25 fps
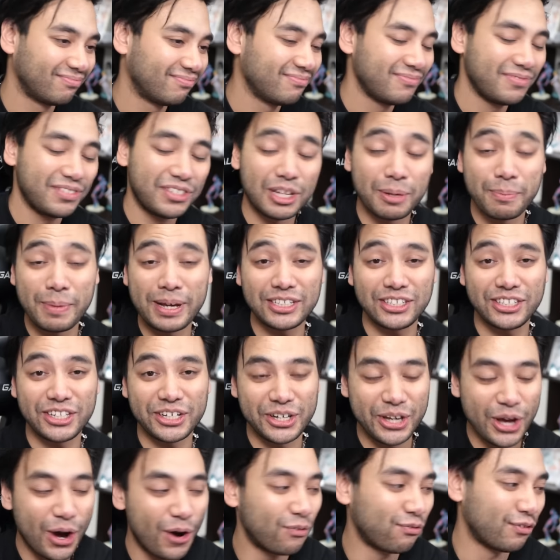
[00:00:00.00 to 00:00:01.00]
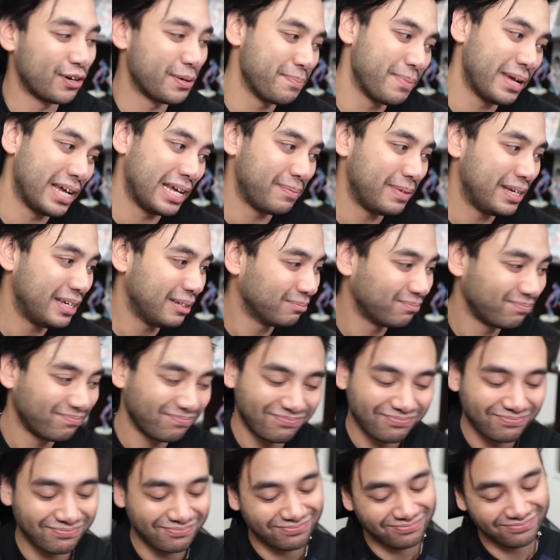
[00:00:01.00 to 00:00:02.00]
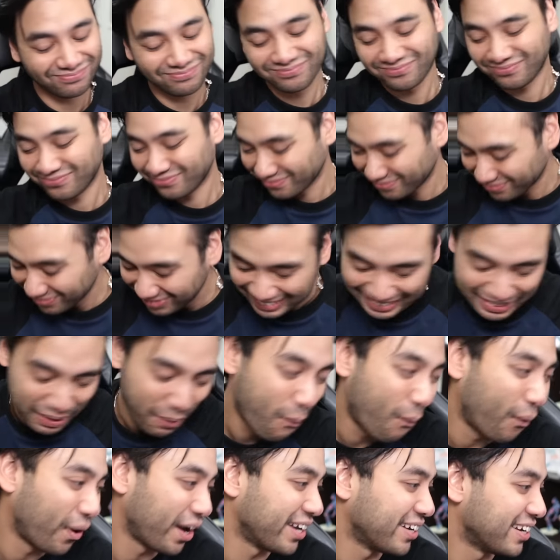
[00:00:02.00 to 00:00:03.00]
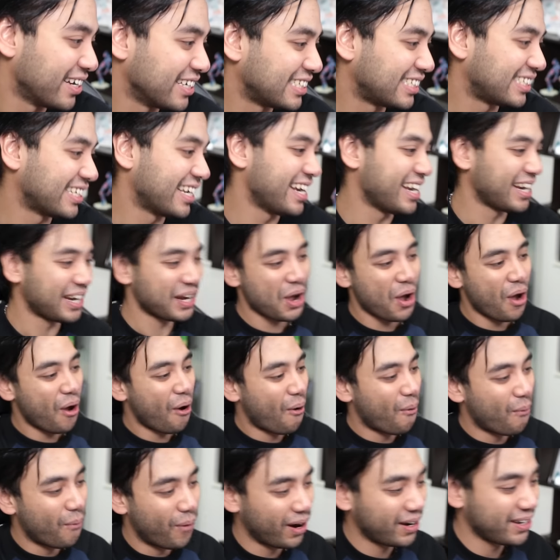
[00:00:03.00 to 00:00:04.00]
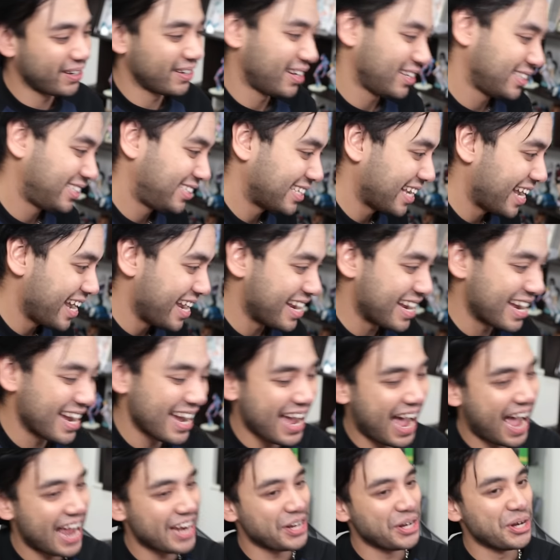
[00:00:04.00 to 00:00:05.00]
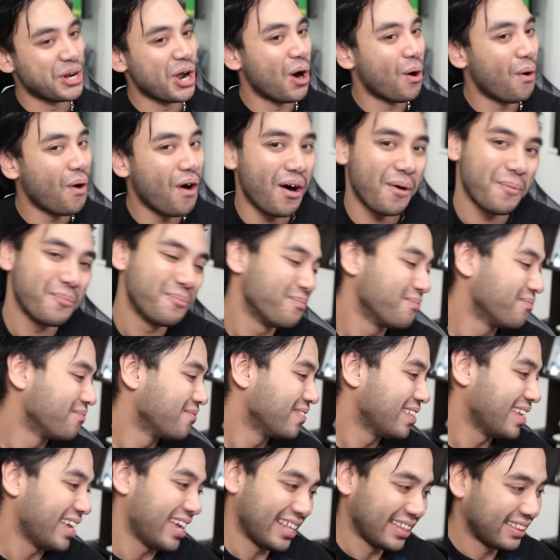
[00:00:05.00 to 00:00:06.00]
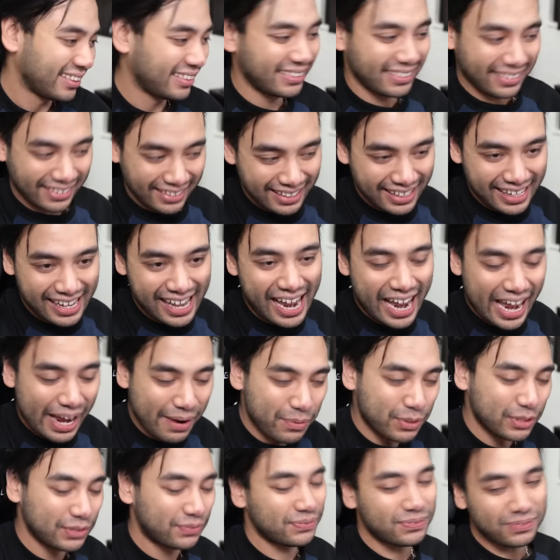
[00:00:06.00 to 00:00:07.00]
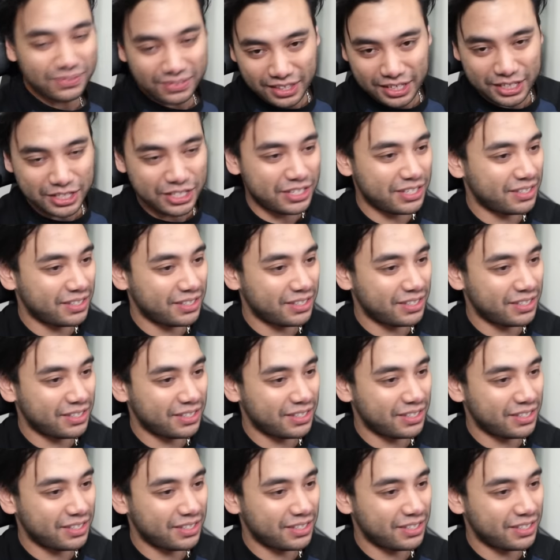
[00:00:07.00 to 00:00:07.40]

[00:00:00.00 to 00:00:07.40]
Domestic Girlfriend, baby. What can I say? And you know what? It was always